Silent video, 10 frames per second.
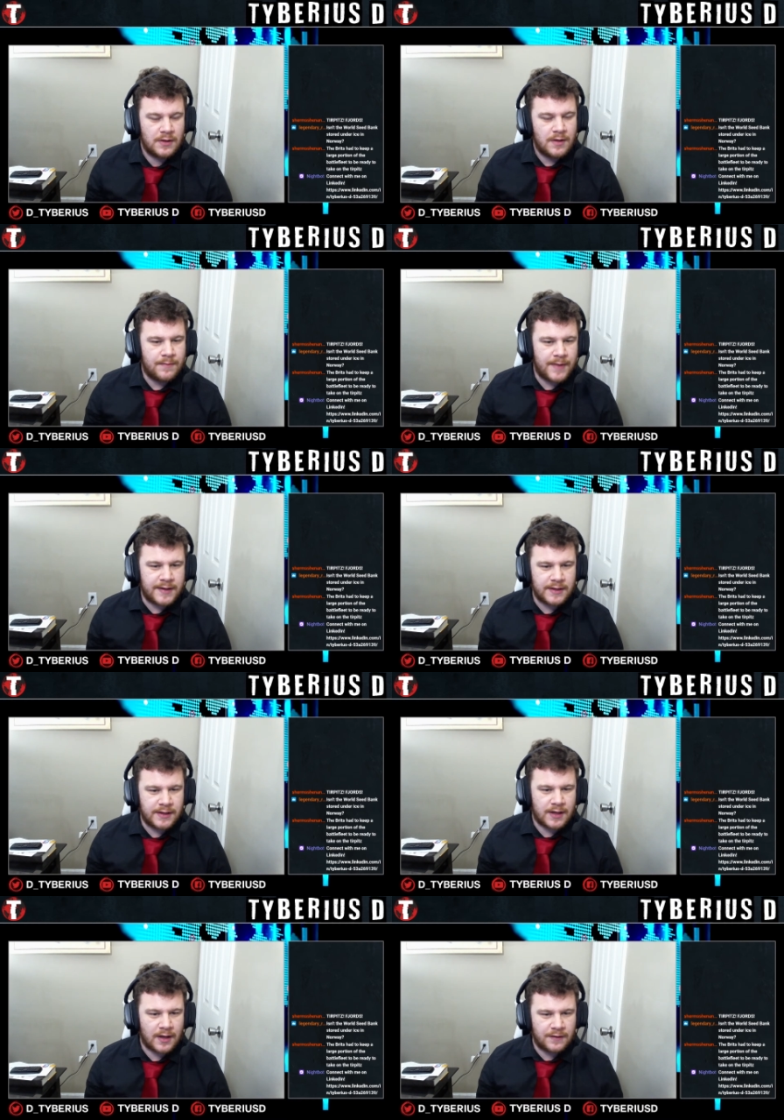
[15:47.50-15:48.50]
make
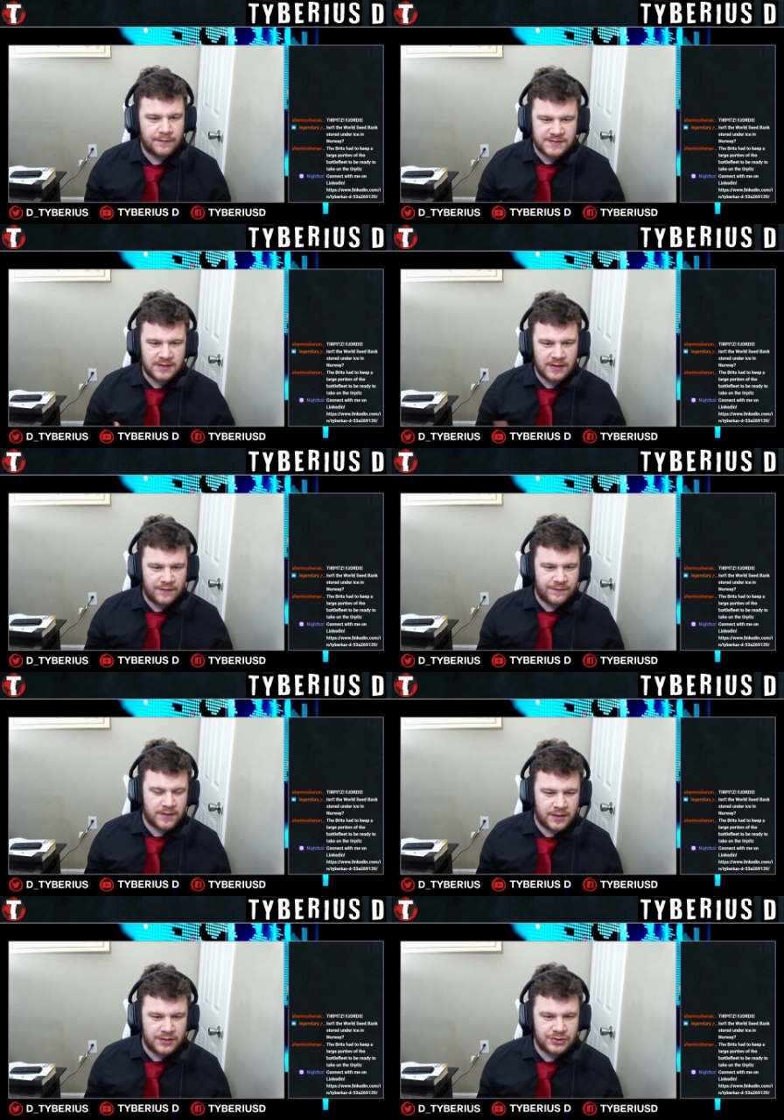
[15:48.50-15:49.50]
any kind of
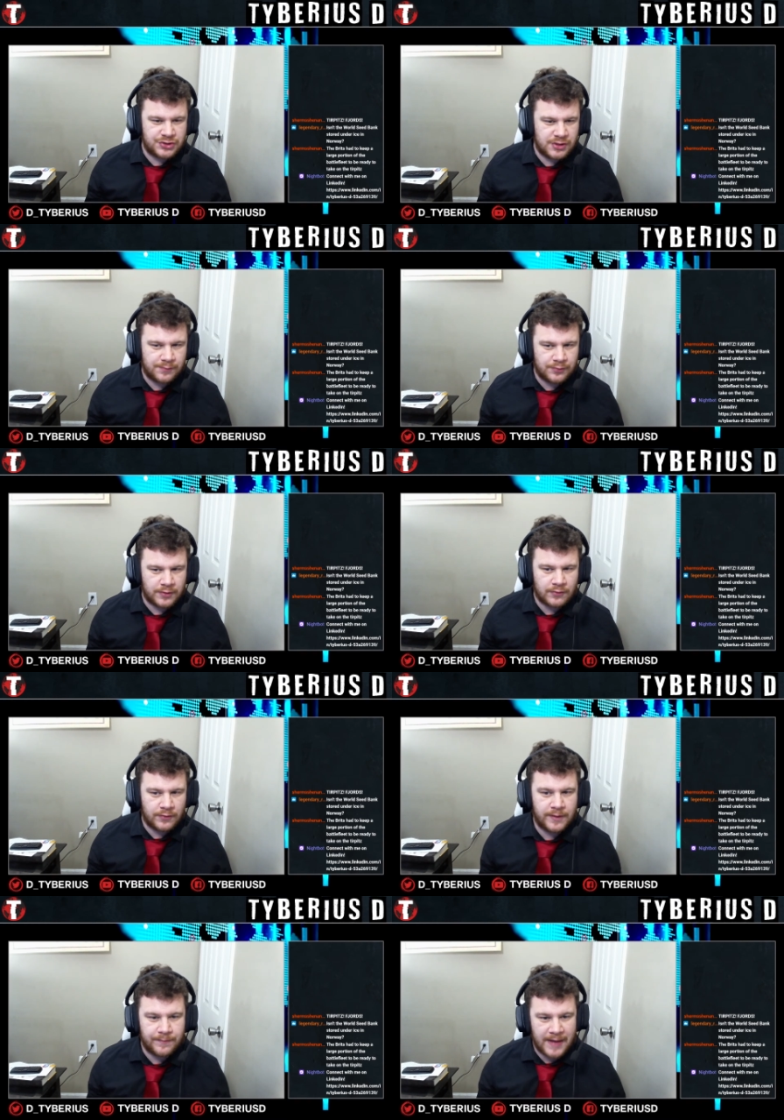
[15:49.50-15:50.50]
significant
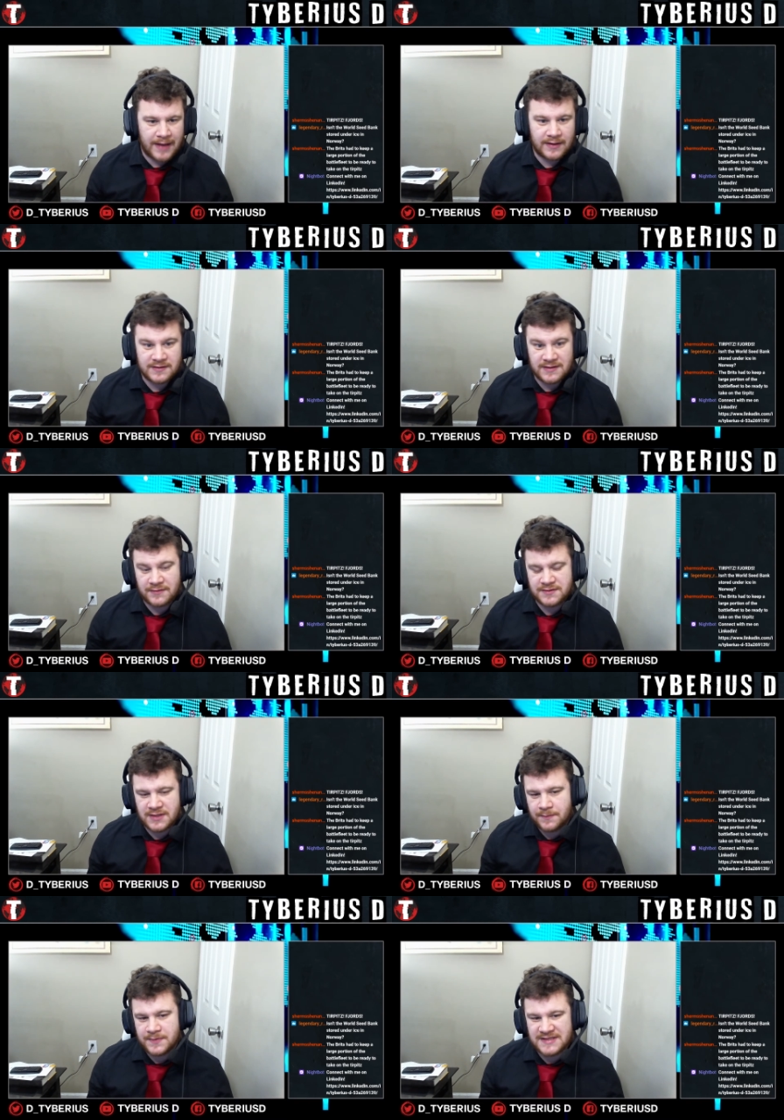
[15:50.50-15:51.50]
geopolitical impact
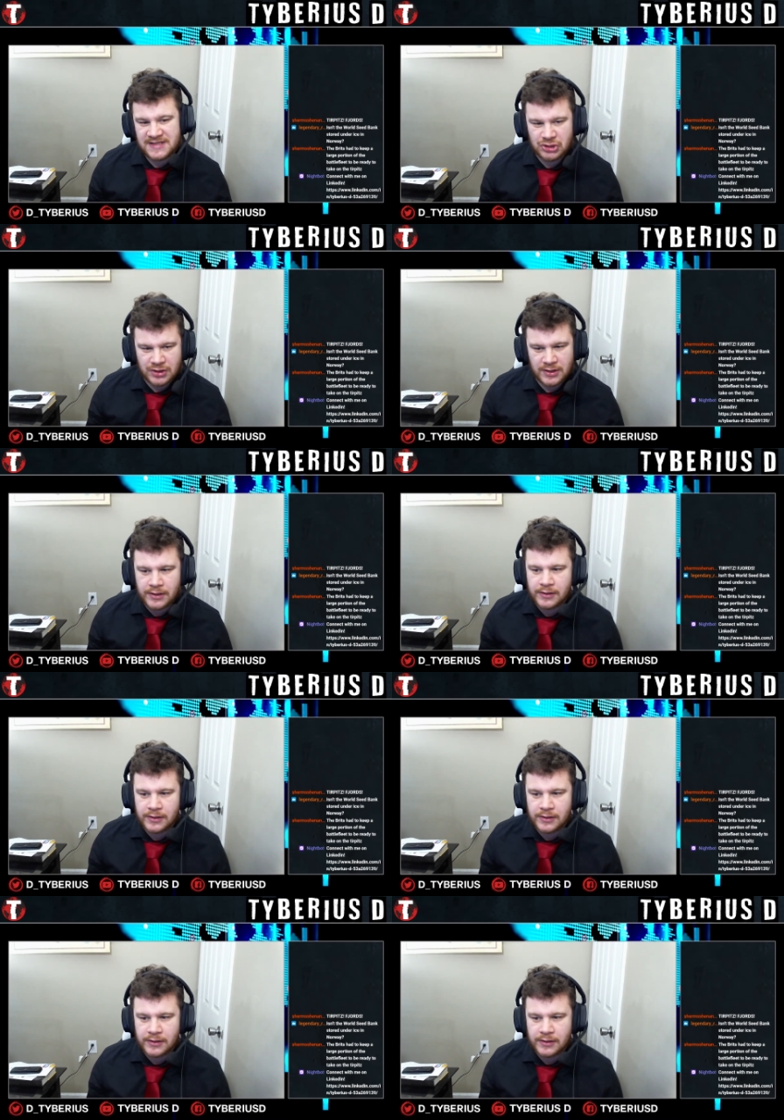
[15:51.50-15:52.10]
outside of positioning.